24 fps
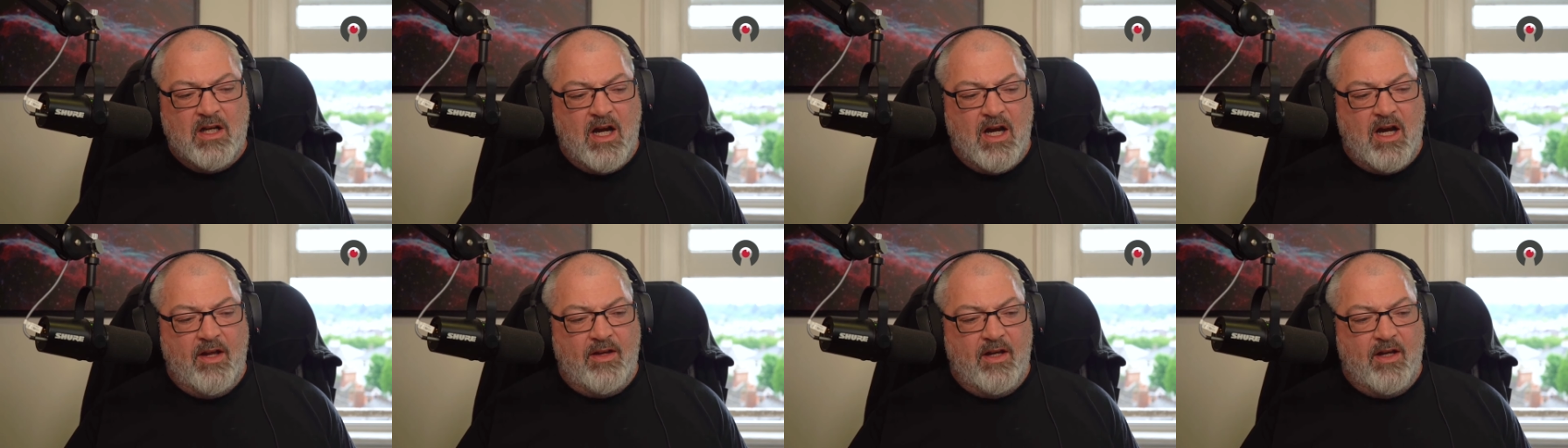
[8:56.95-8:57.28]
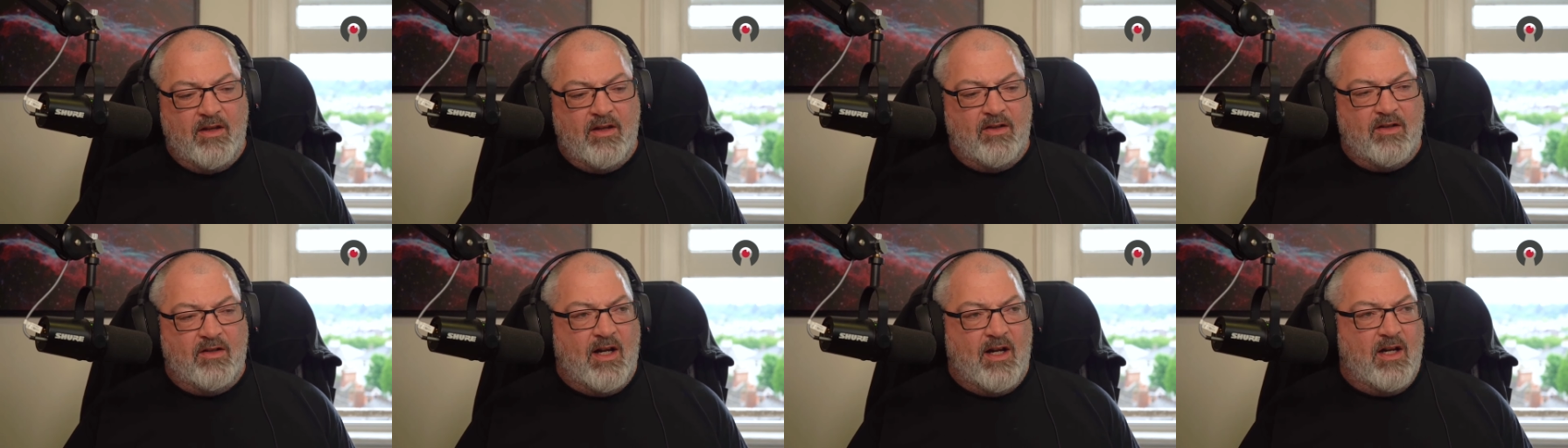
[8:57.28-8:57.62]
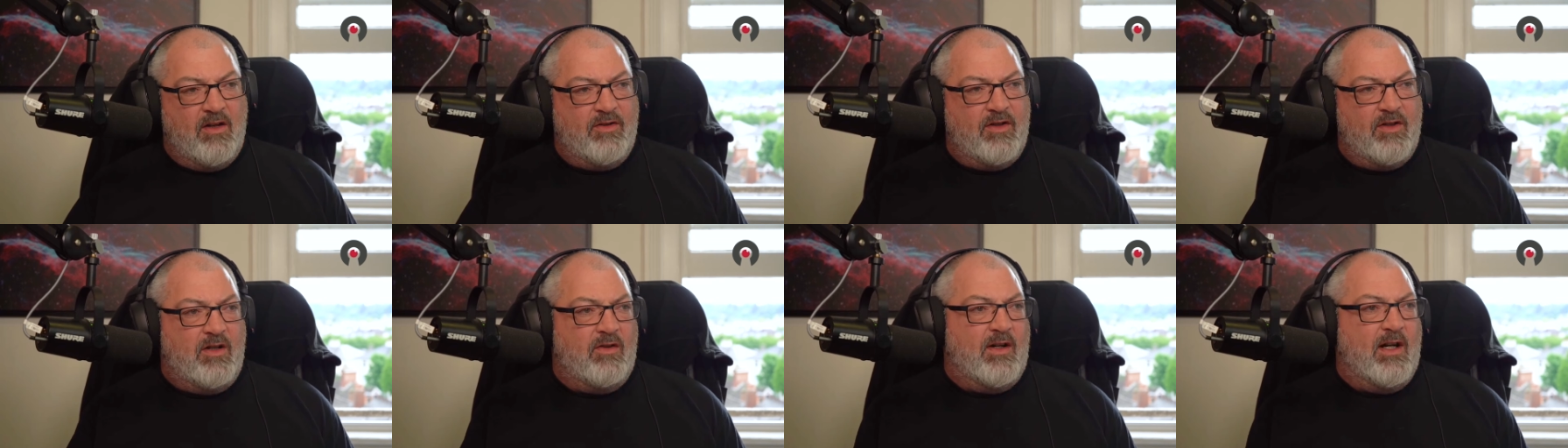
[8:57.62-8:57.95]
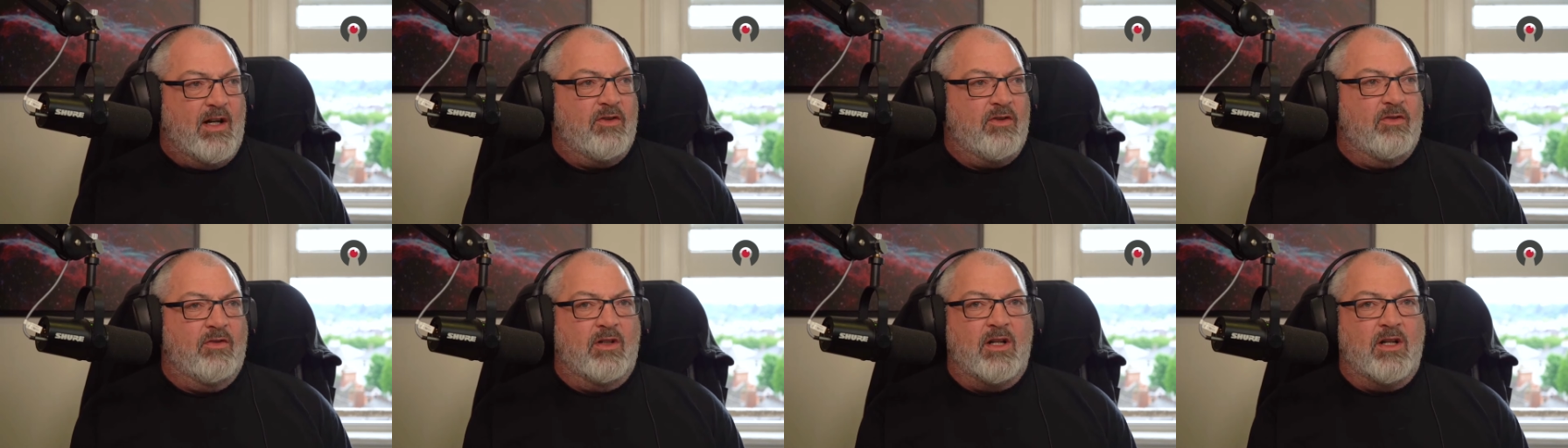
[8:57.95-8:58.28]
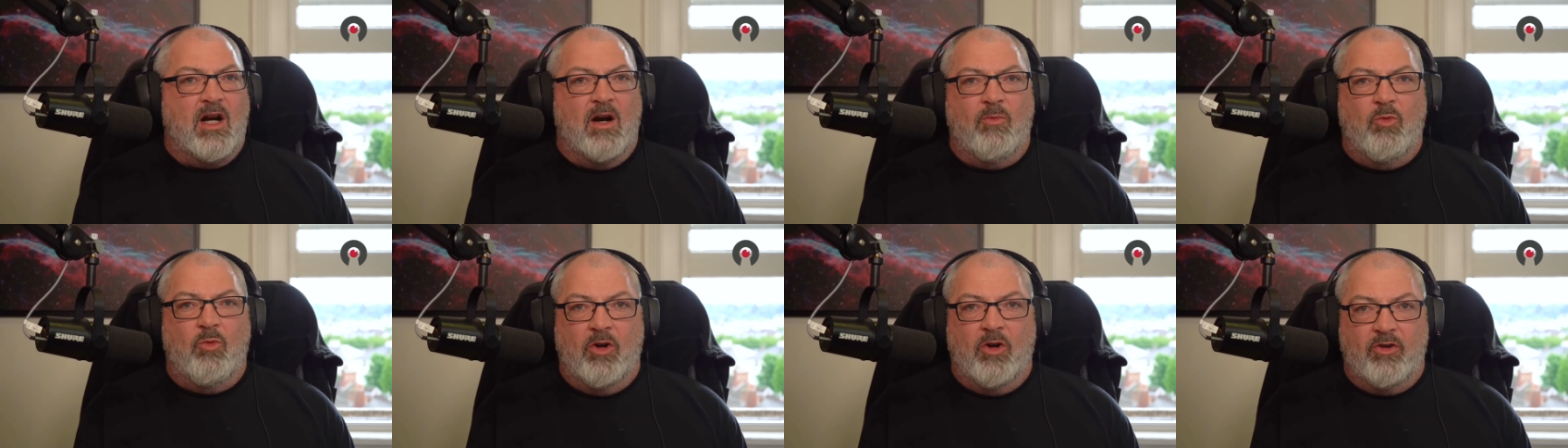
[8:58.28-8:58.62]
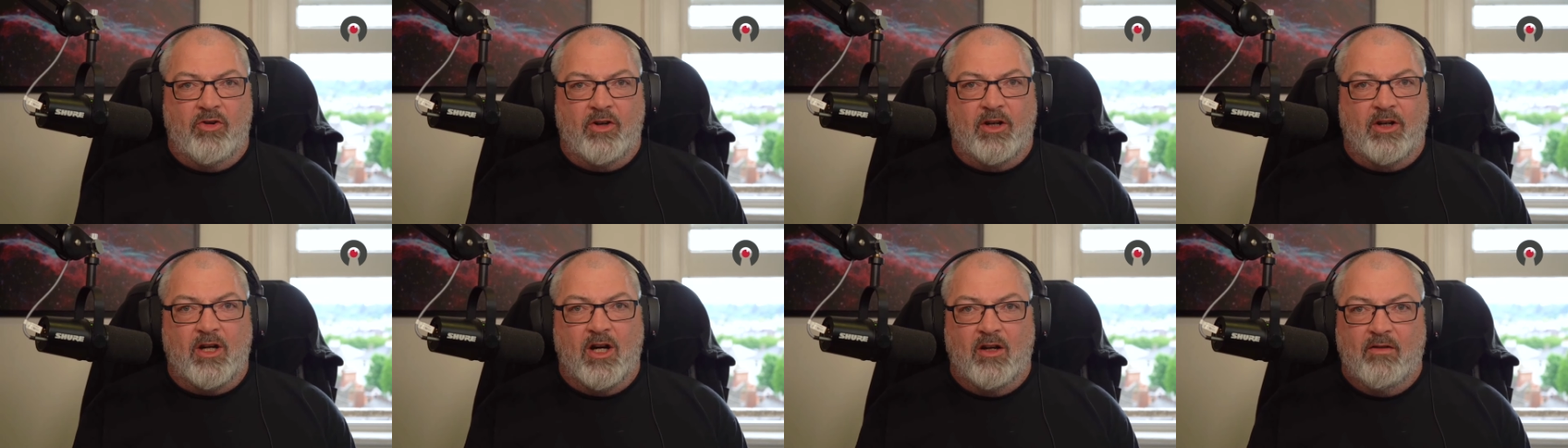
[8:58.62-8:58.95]
And then the sales director will come
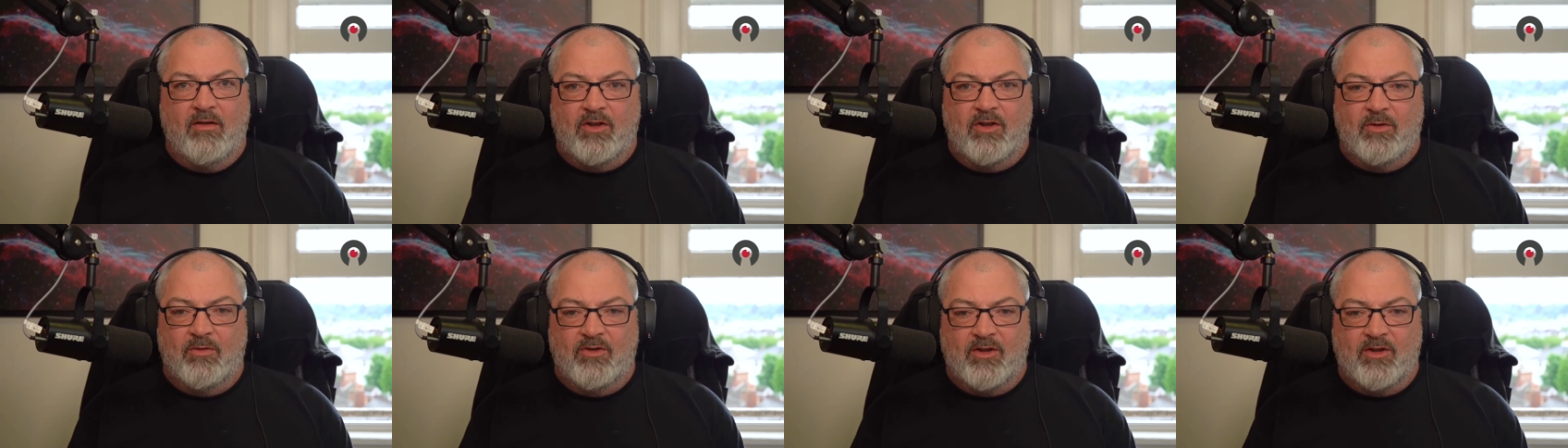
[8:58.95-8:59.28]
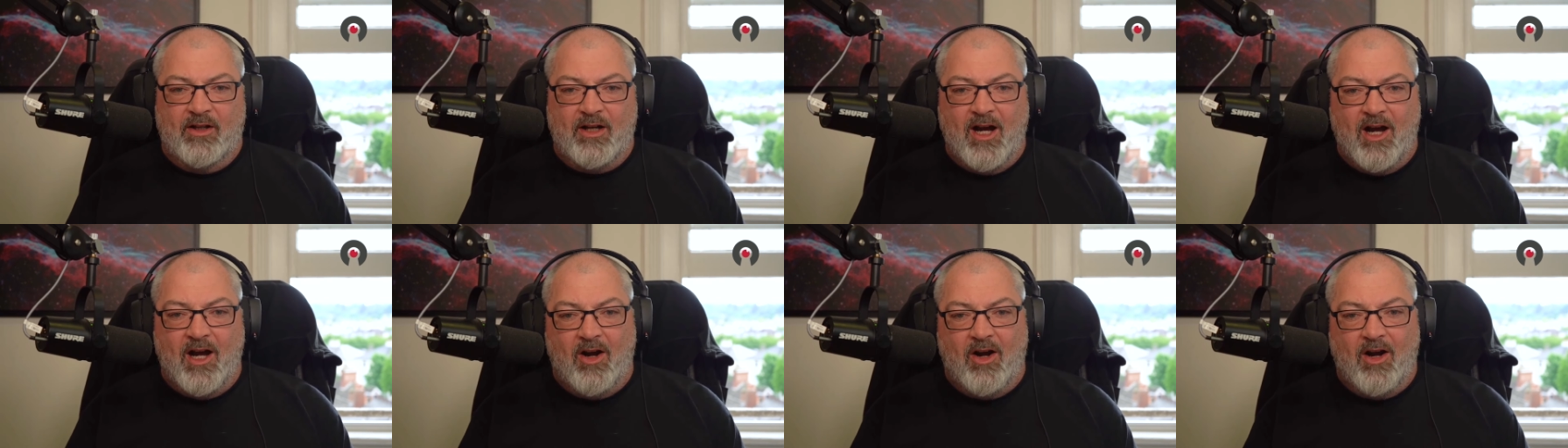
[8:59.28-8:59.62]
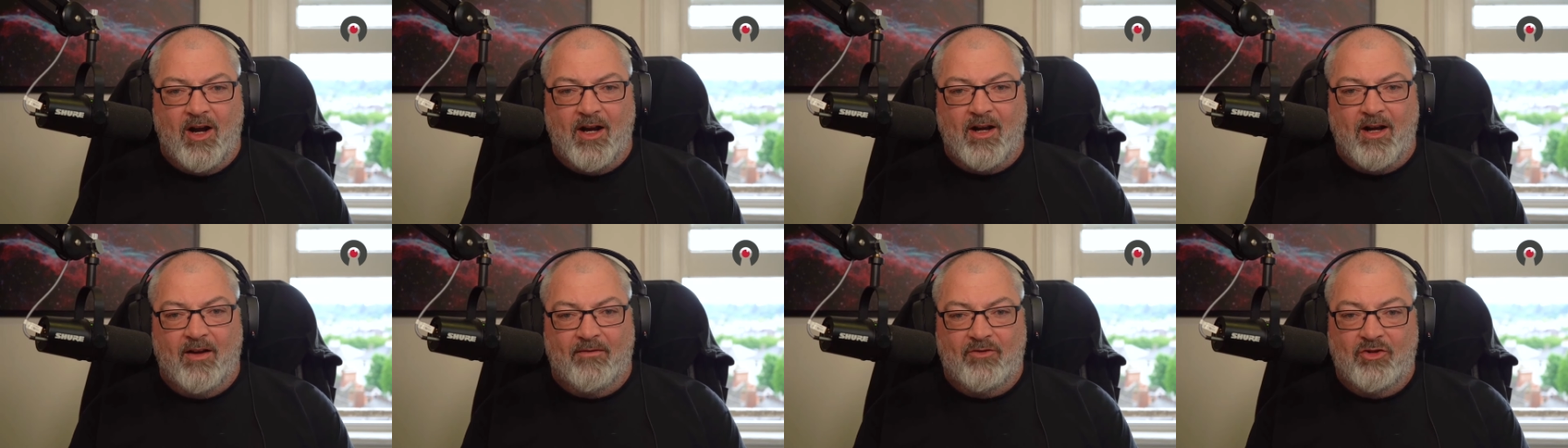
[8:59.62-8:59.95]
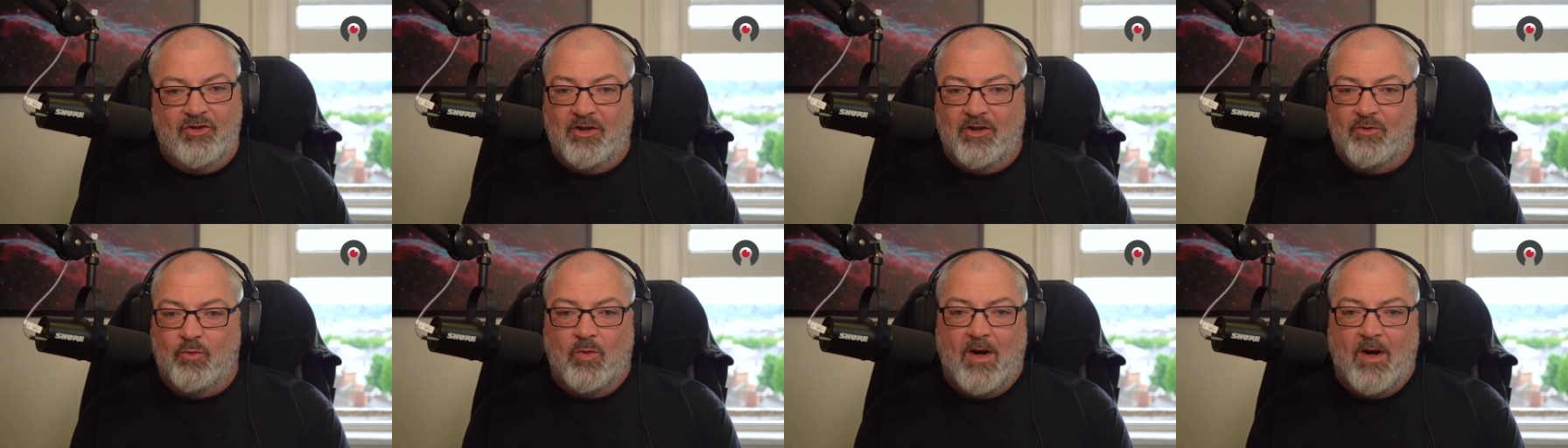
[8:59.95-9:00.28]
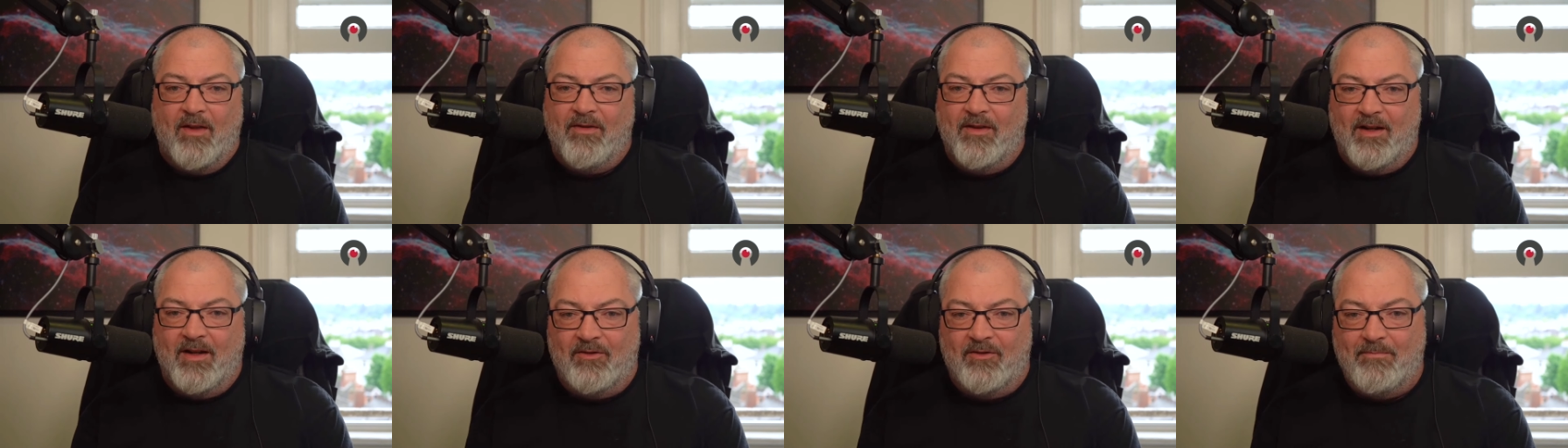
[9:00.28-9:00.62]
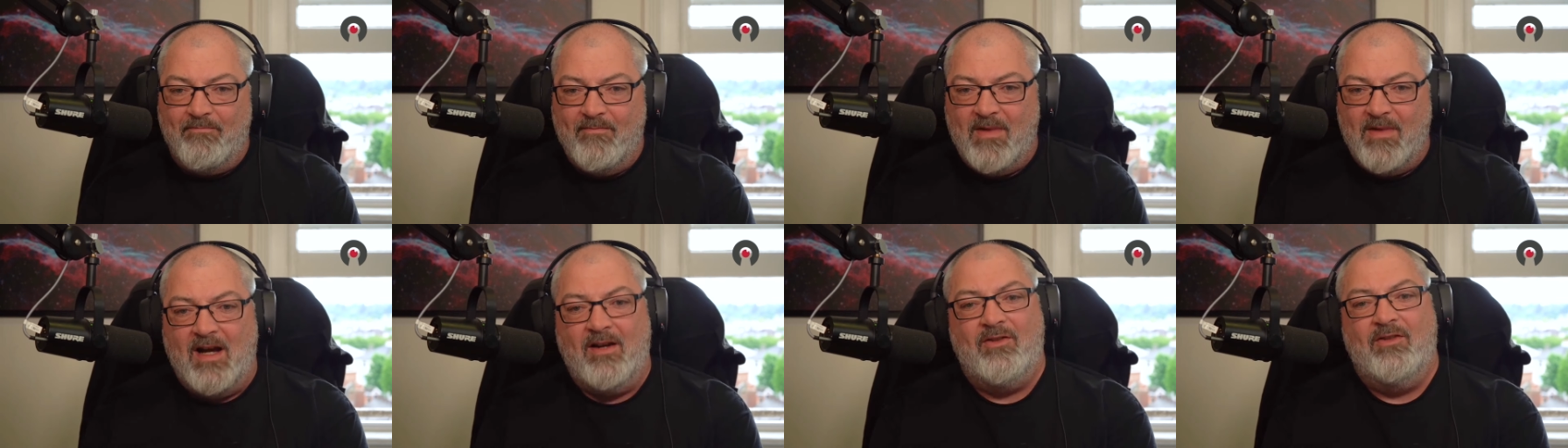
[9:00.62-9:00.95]
wandering over to you and say, Hi, I've just won this
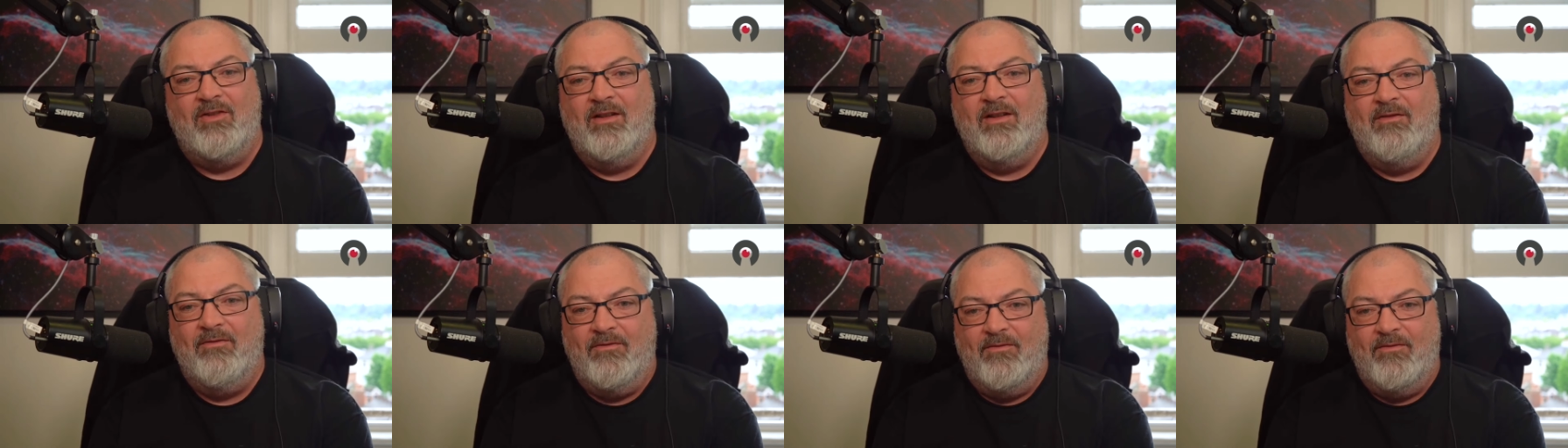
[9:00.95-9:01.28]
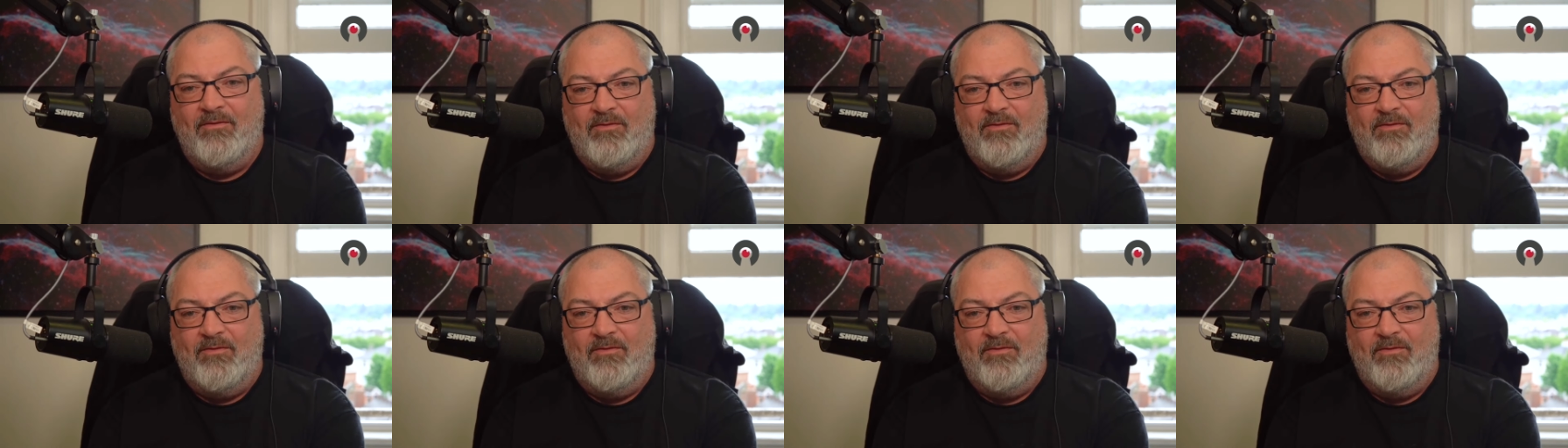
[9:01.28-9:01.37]
massive,